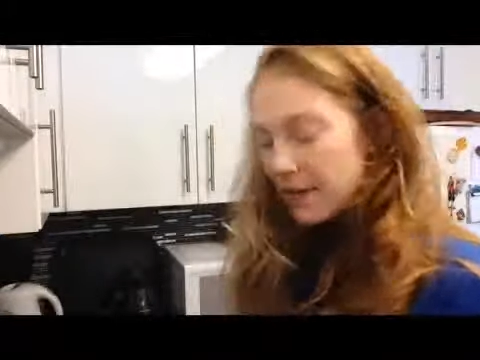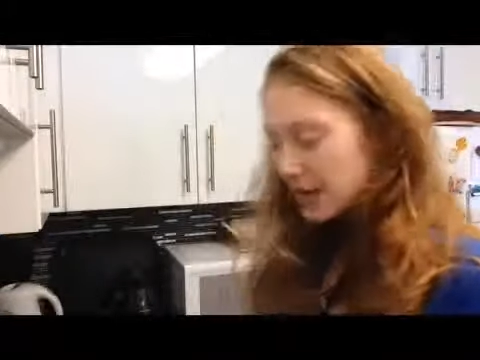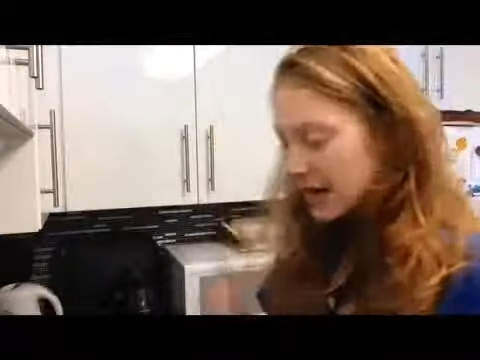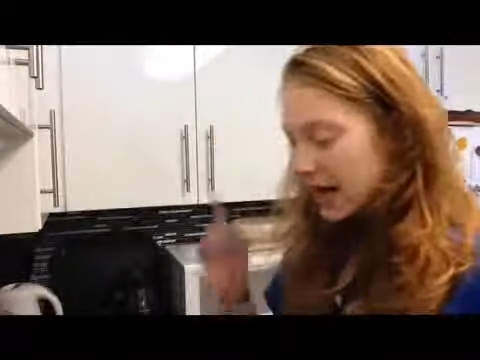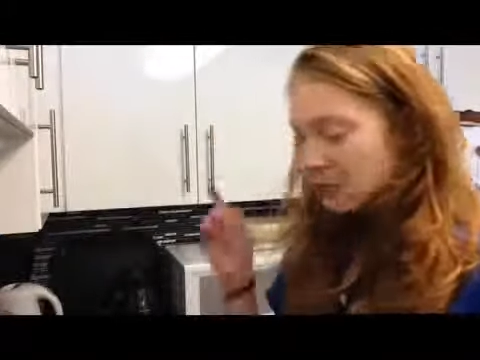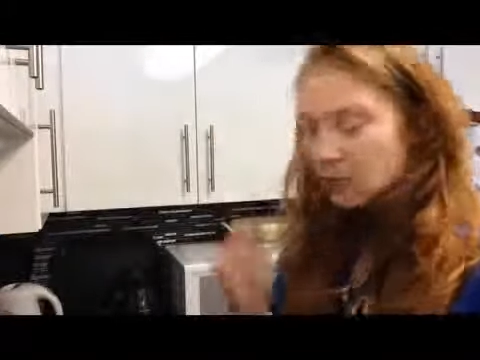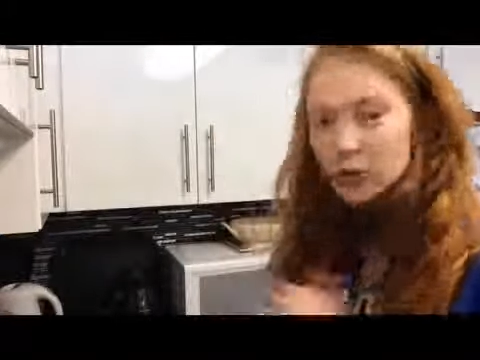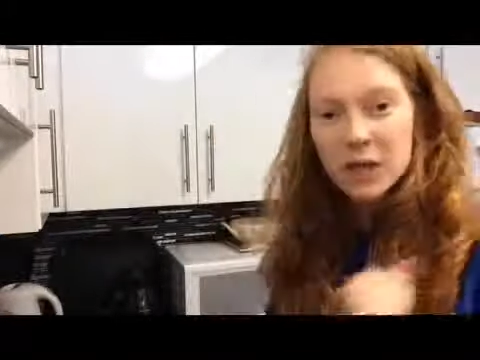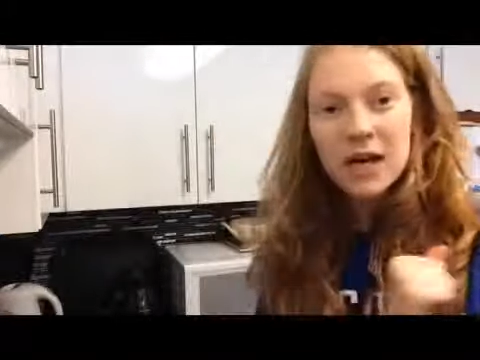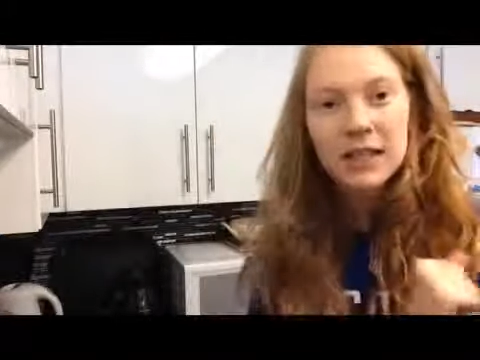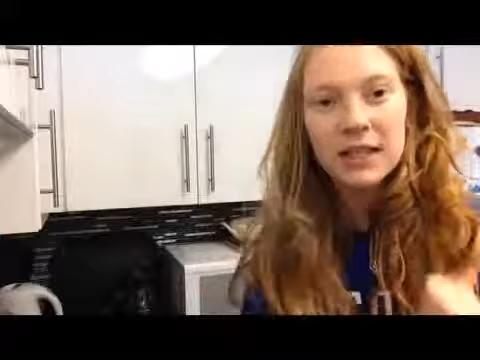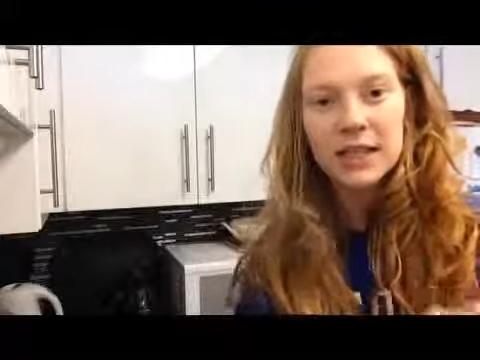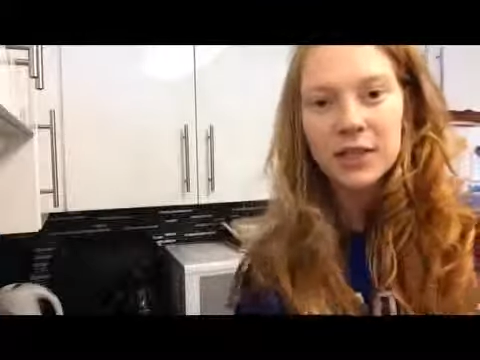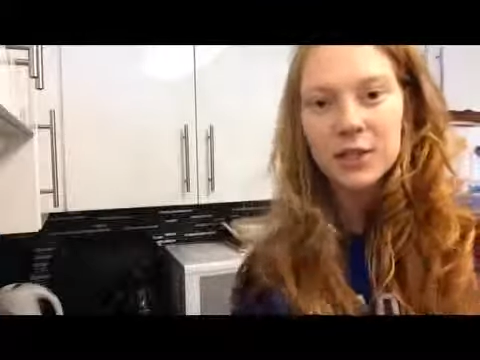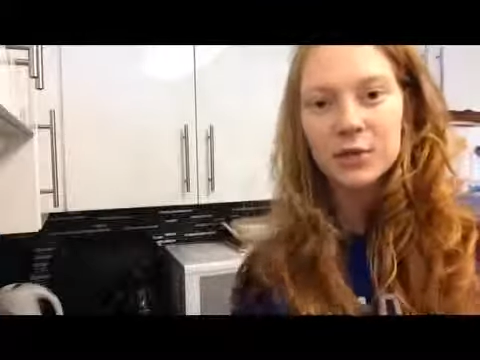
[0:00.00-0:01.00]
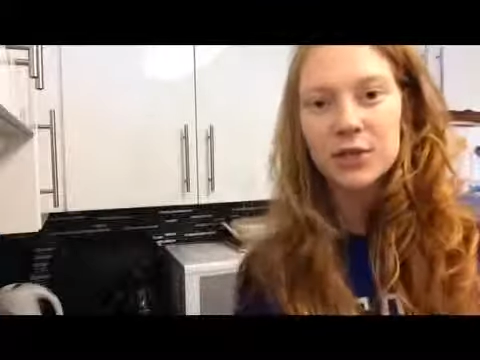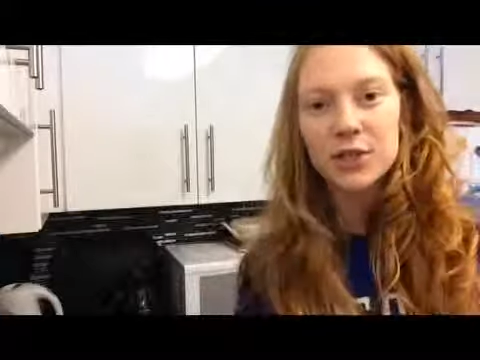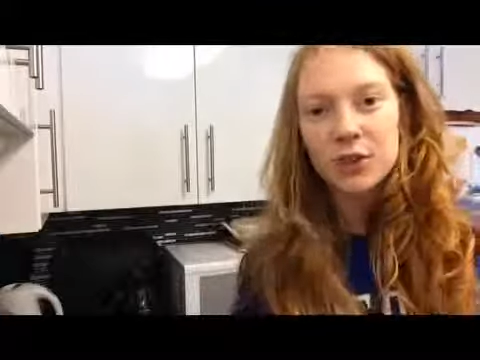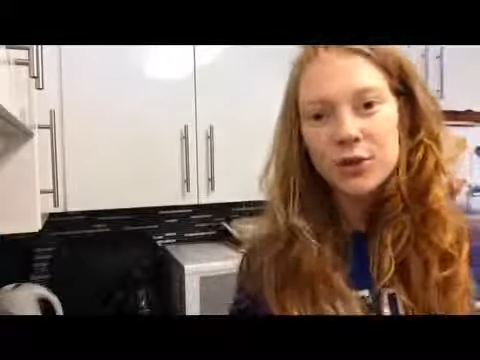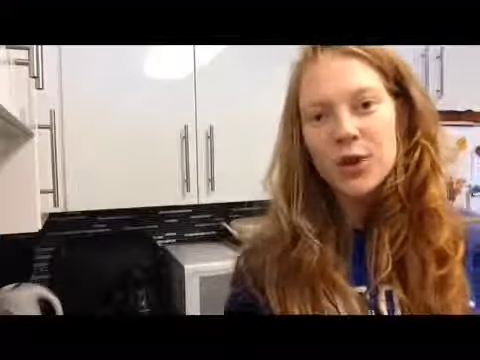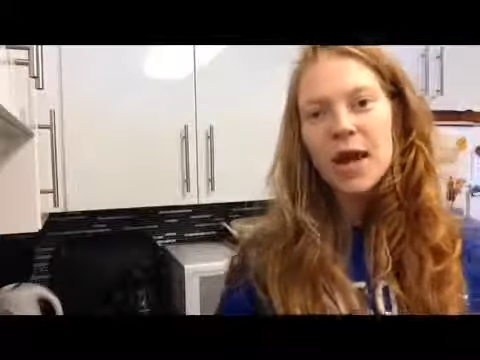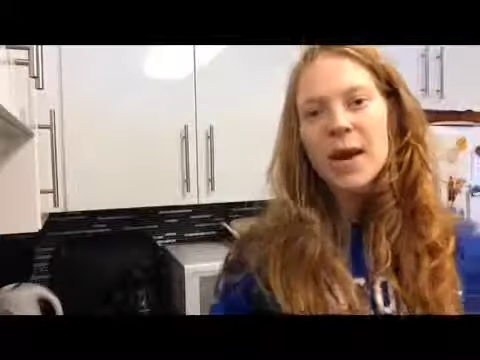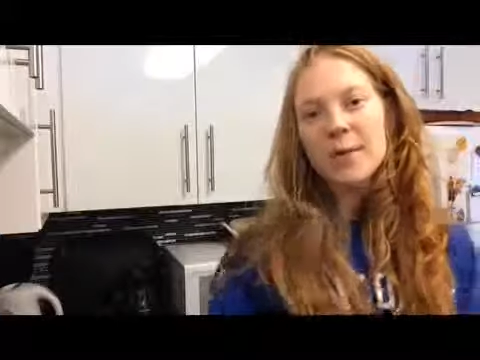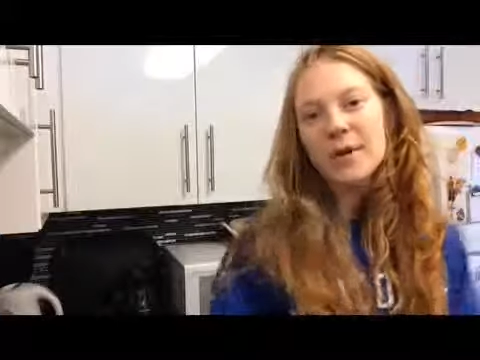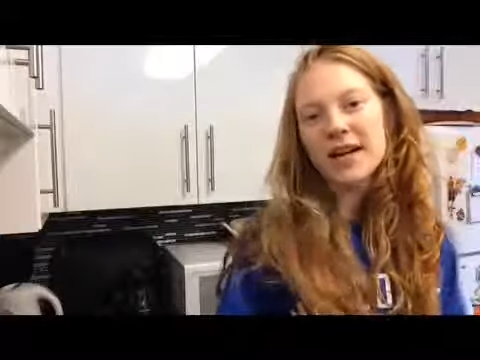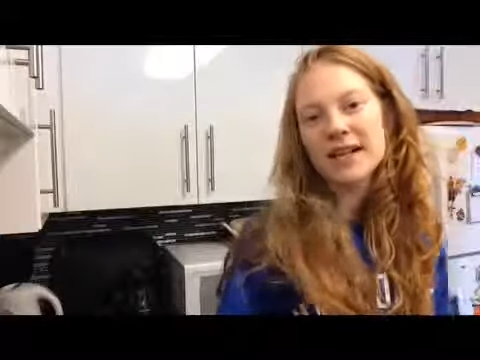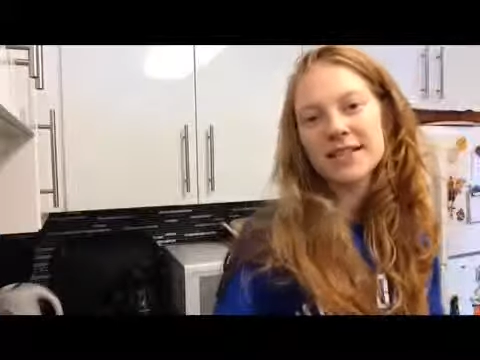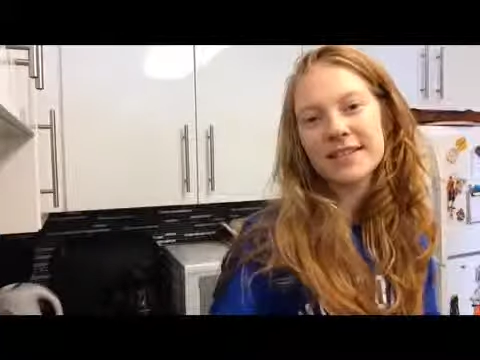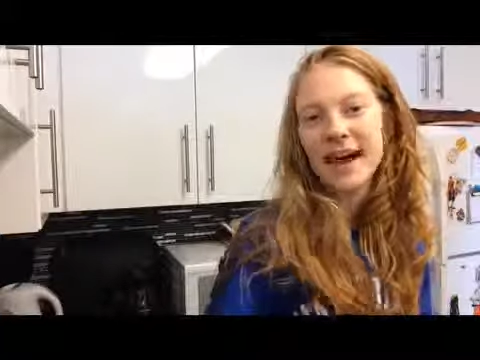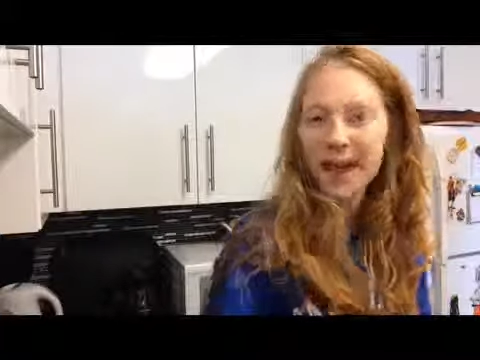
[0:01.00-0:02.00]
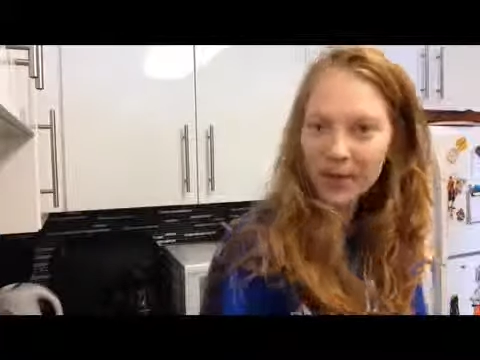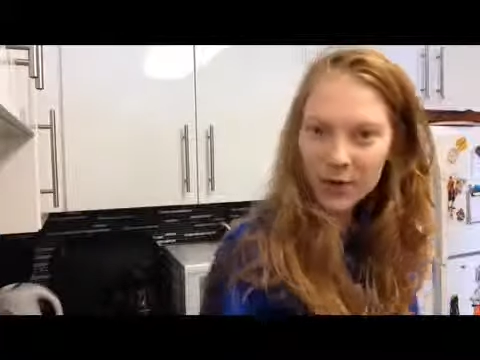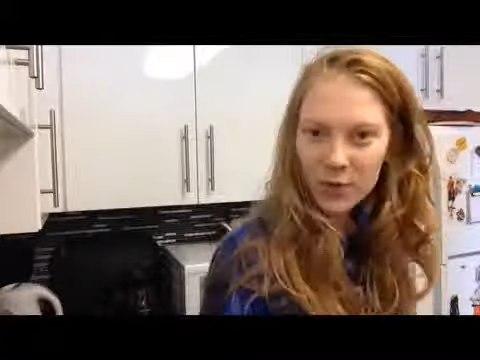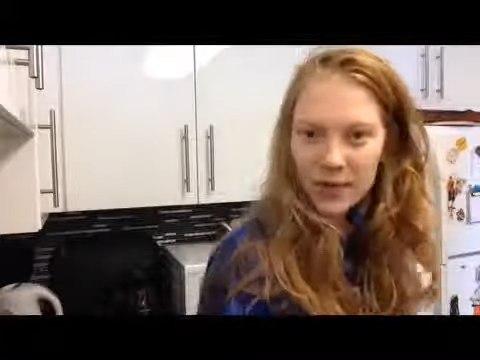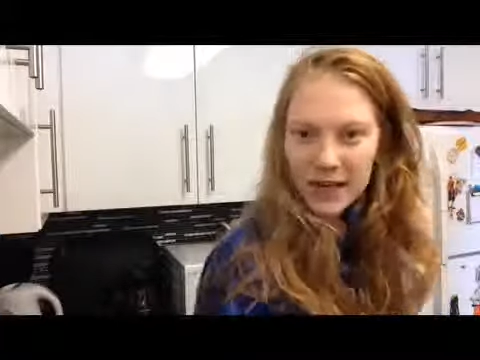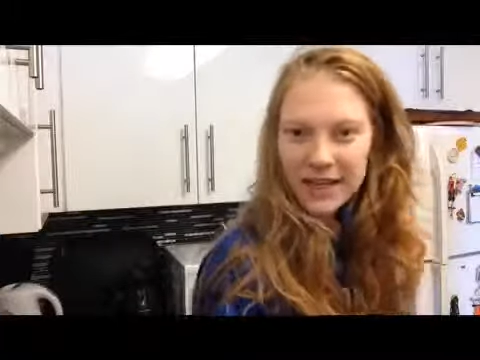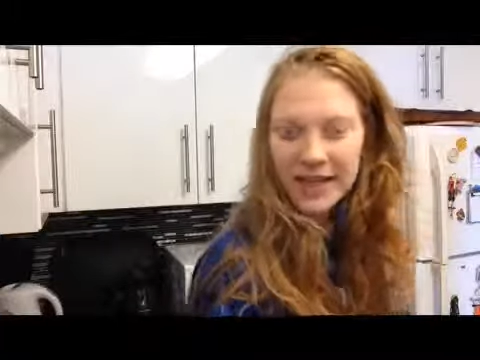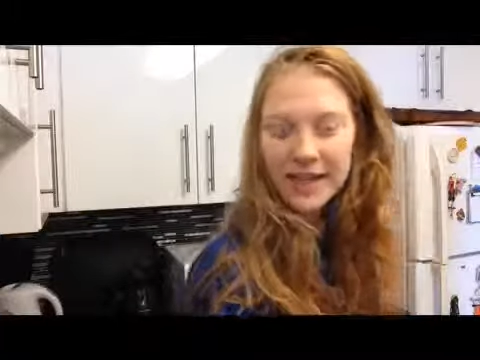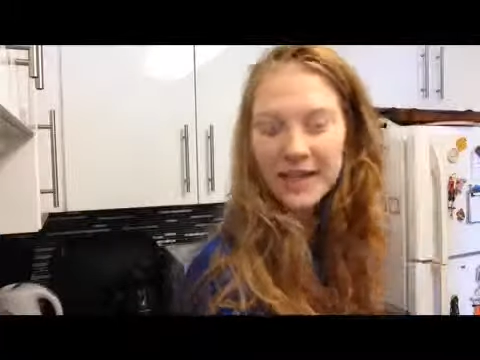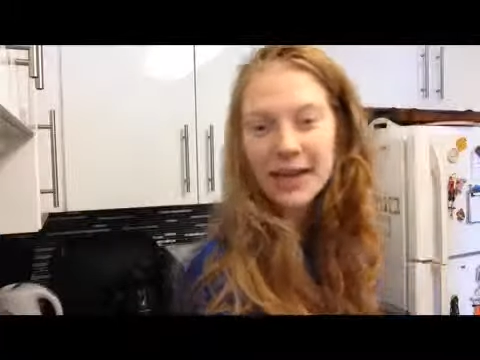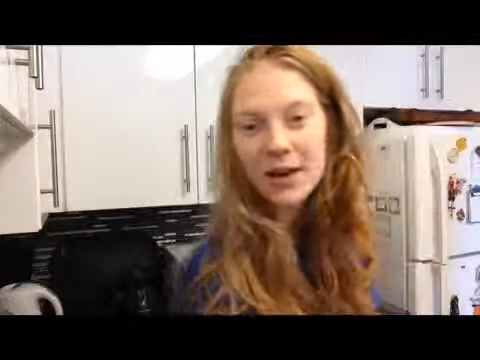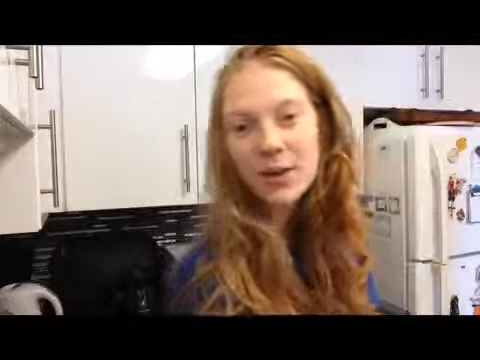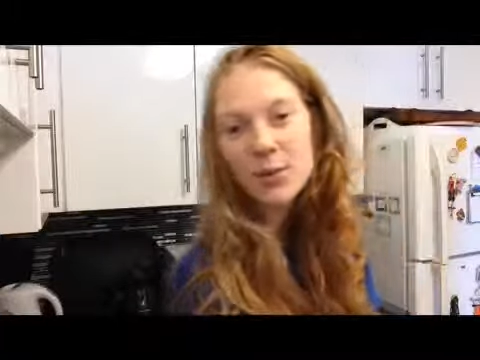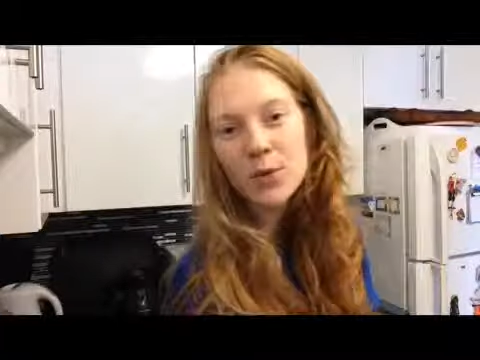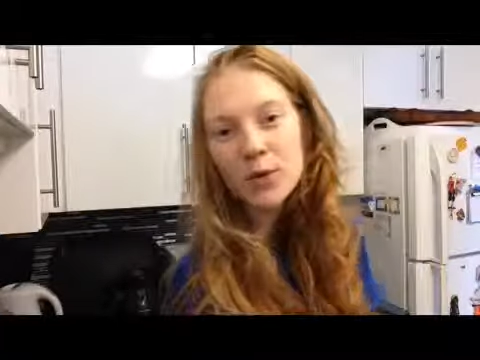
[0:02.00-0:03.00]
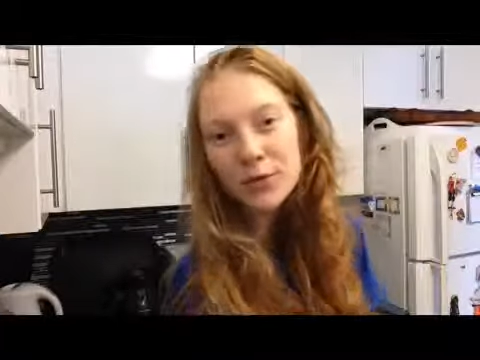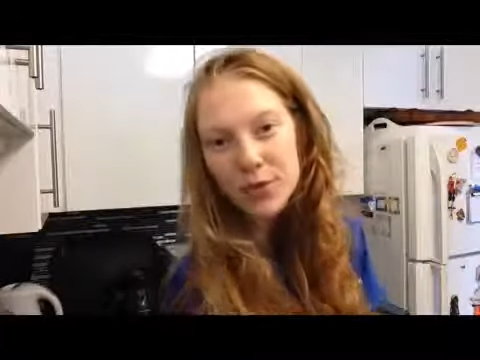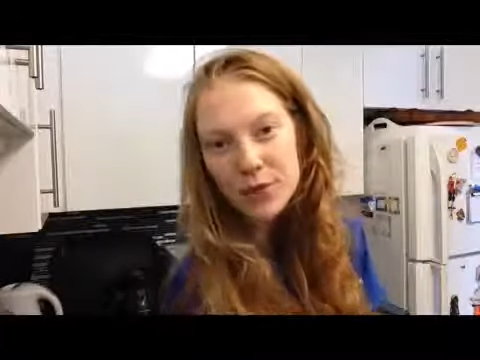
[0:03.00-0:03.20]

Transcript: that I will not link you to because I don't want it getting any more